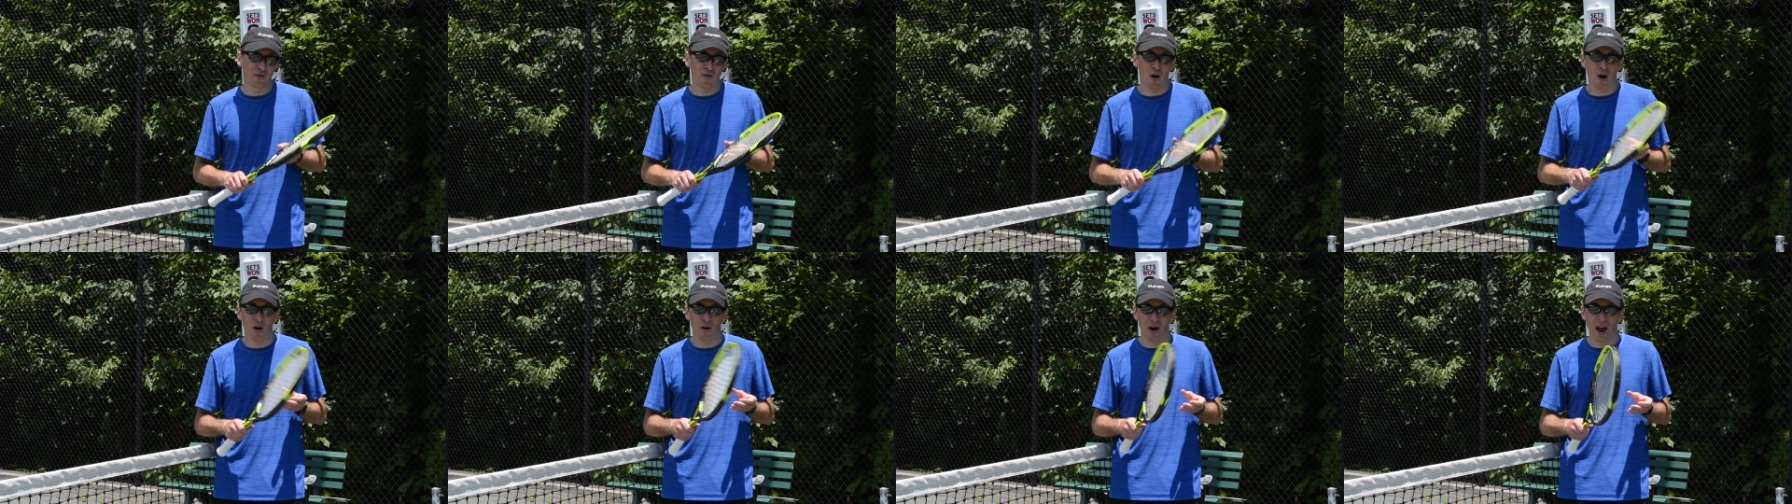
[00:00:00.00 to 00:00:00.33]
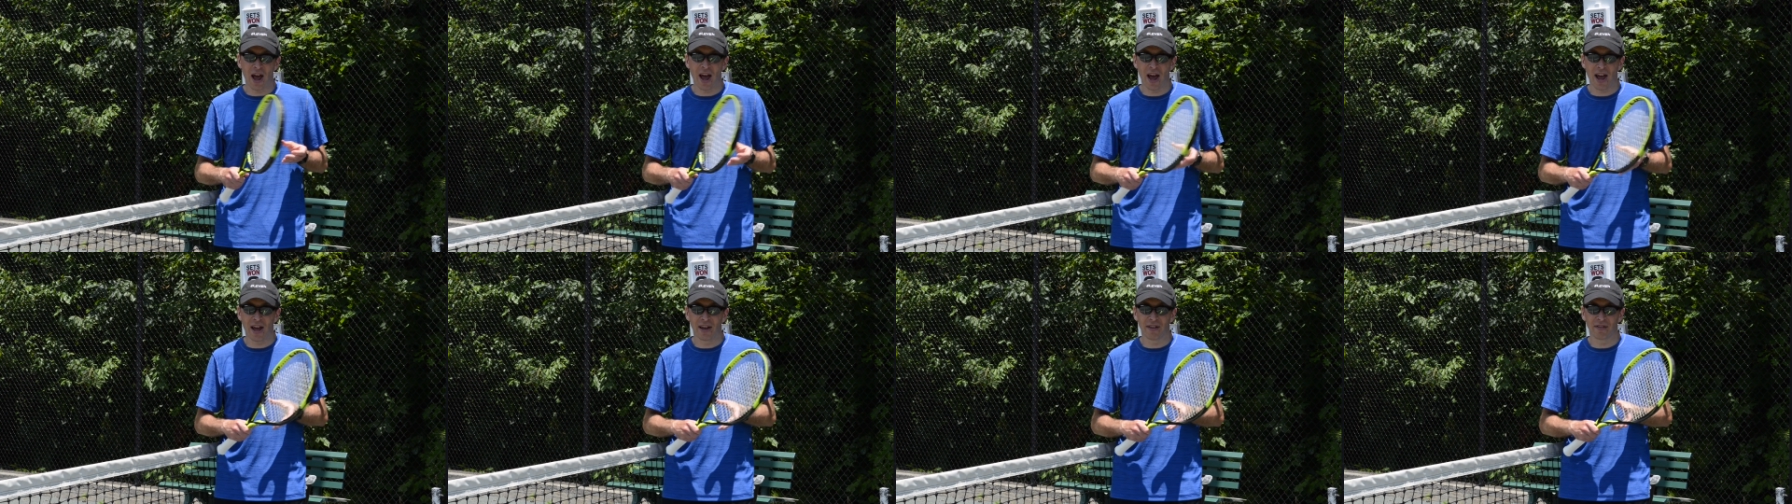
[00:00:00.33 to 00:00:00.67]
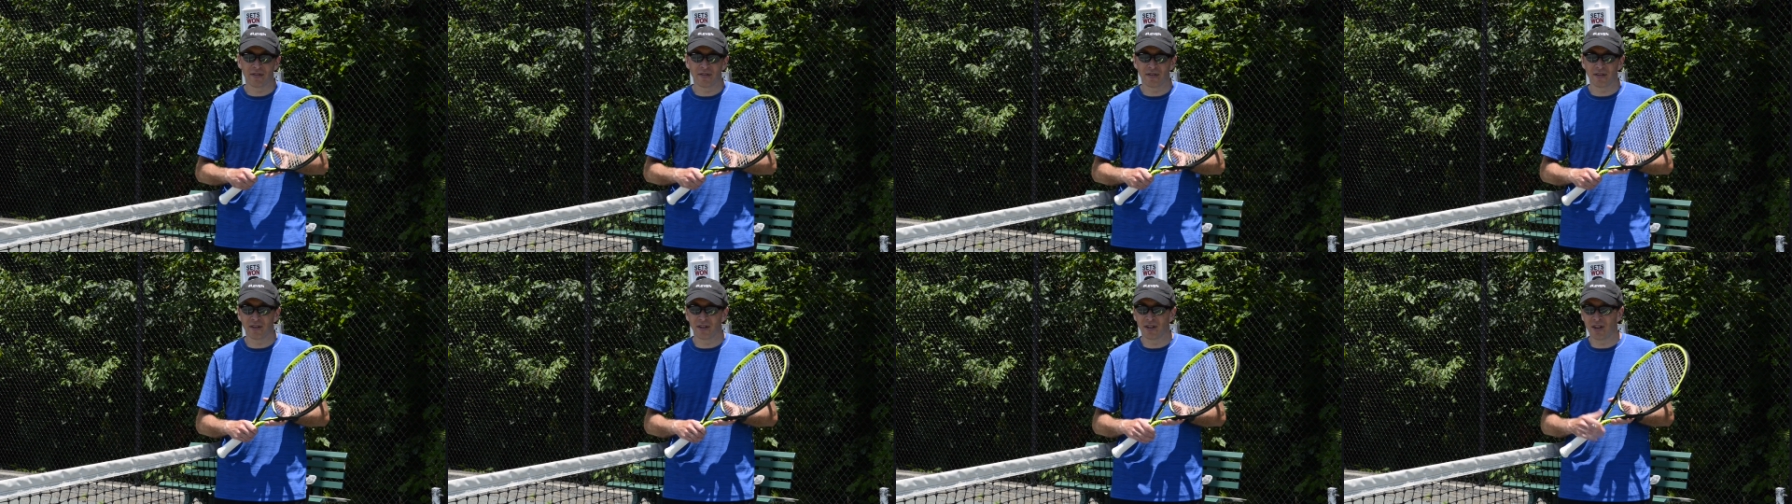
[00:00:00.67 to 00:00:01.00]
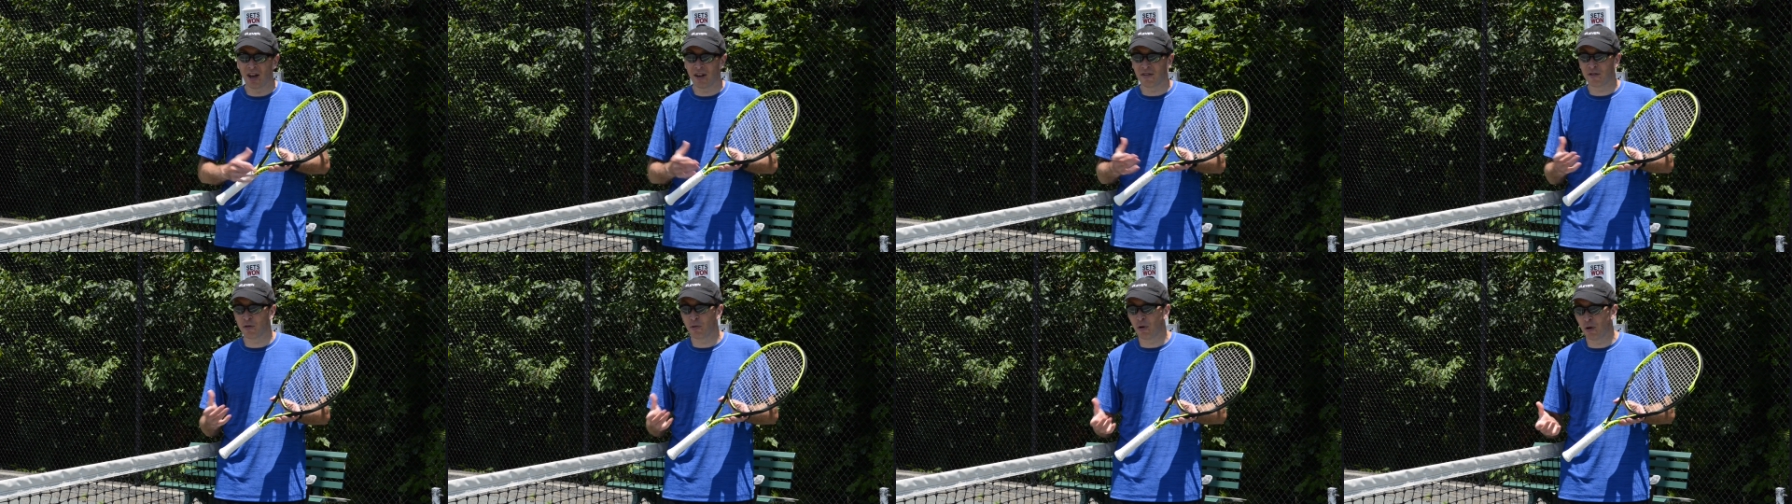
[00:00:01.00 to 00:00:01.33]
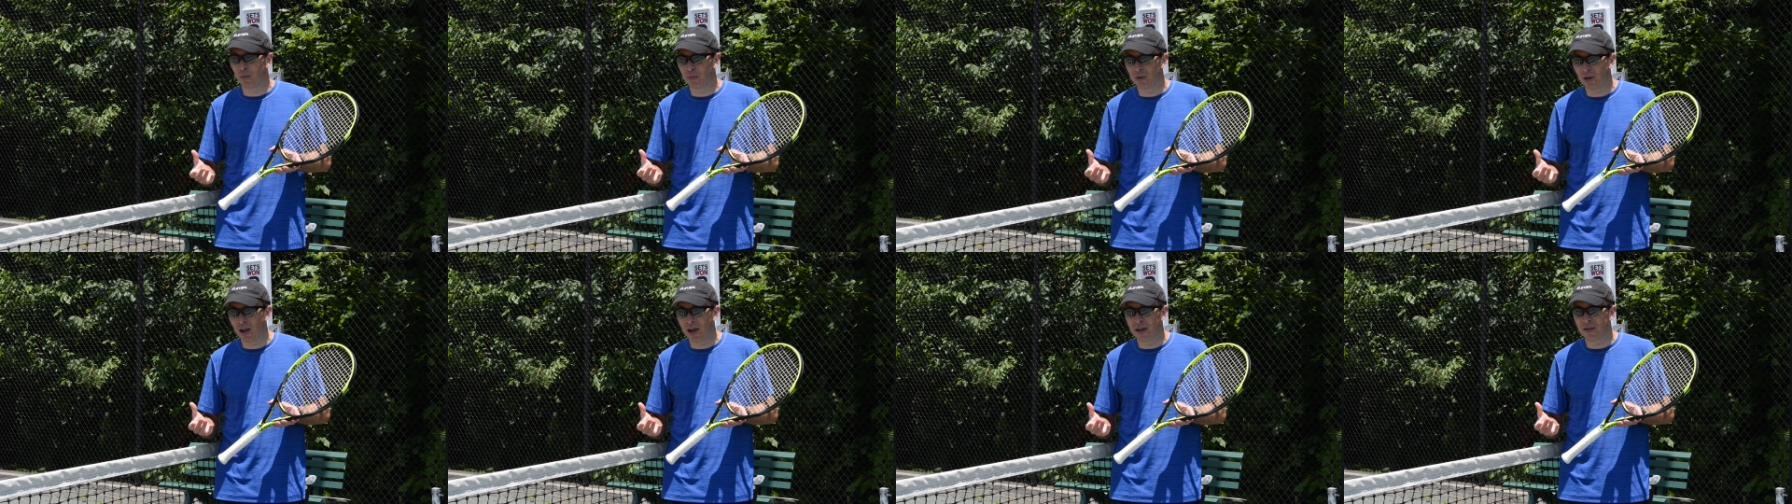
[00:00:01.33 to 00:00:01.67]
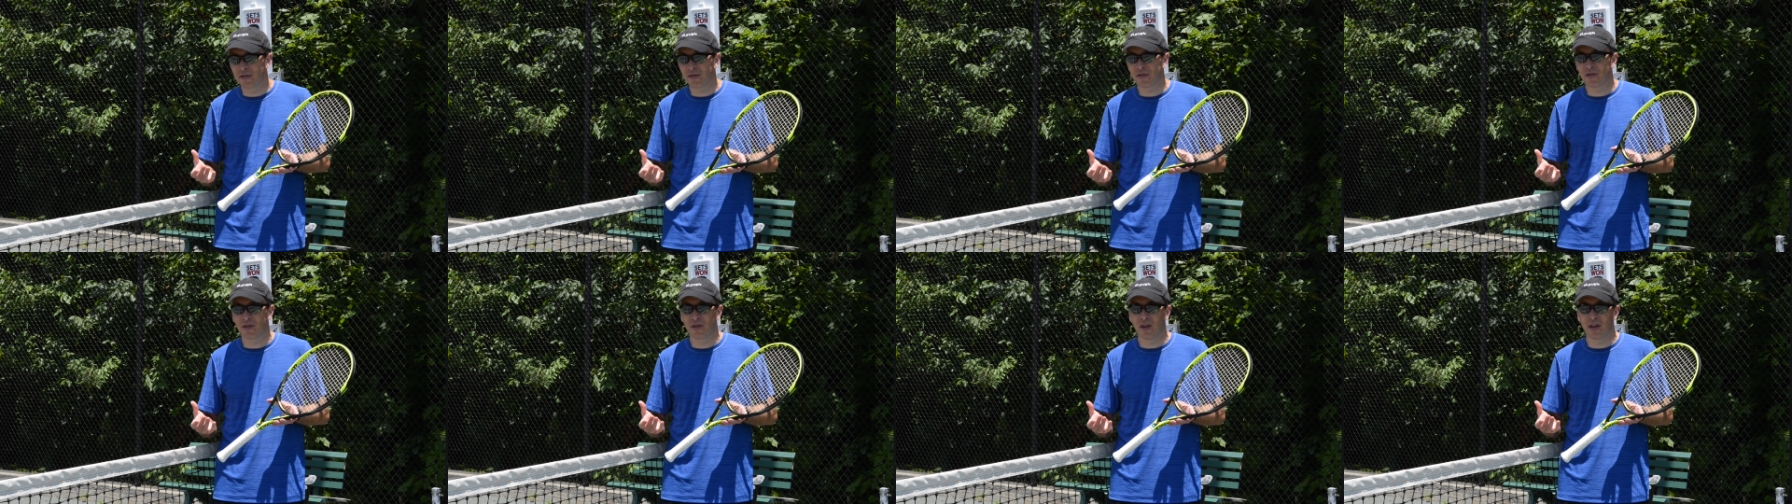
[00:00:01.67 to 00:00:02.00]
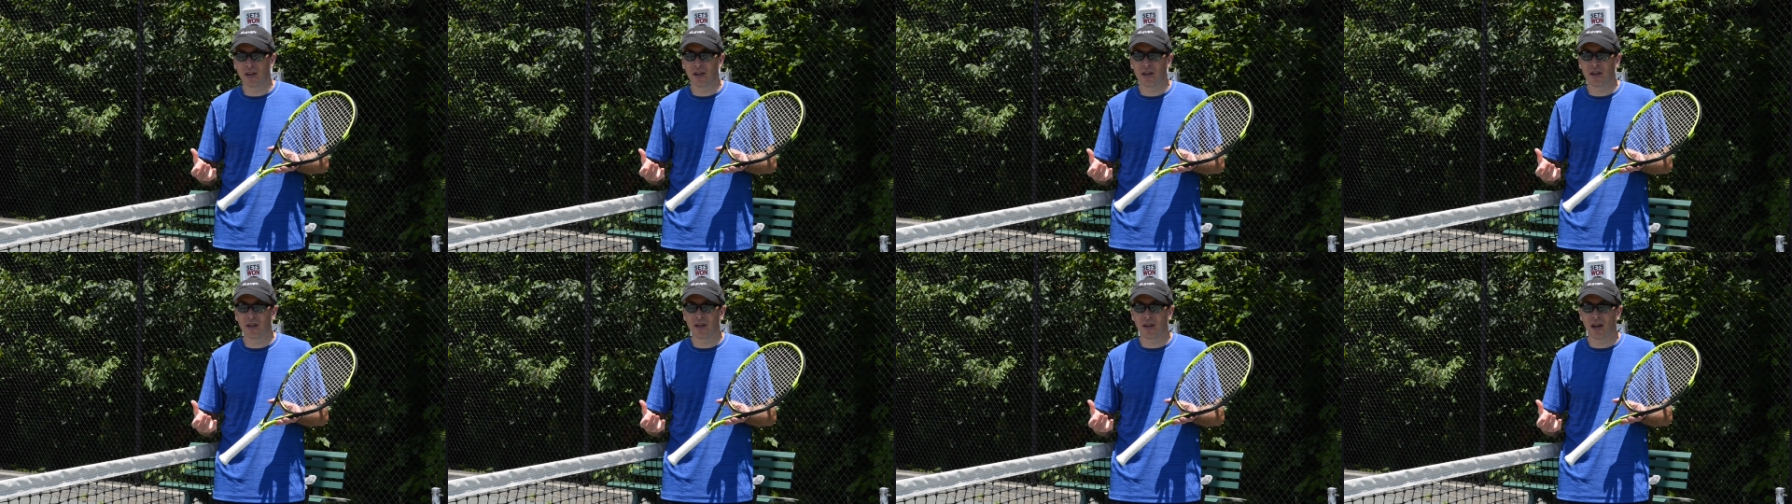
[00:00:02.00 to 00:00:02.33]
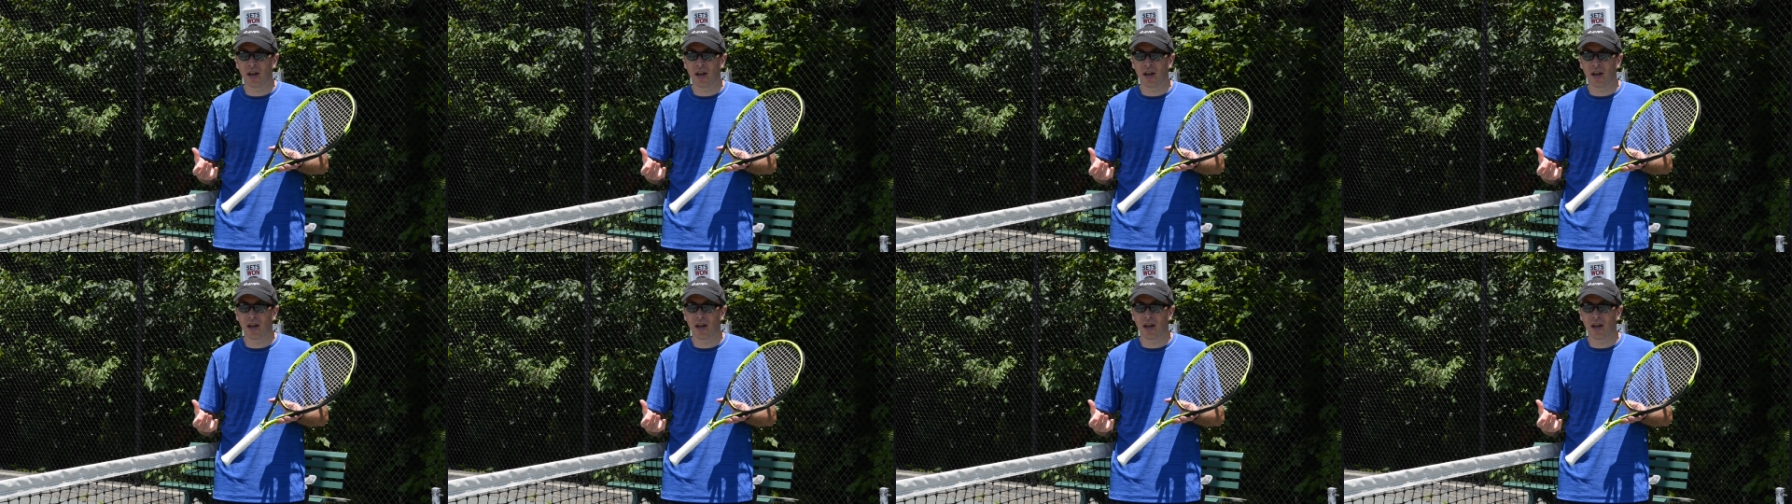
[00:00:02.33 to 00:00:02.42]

far as does it replace the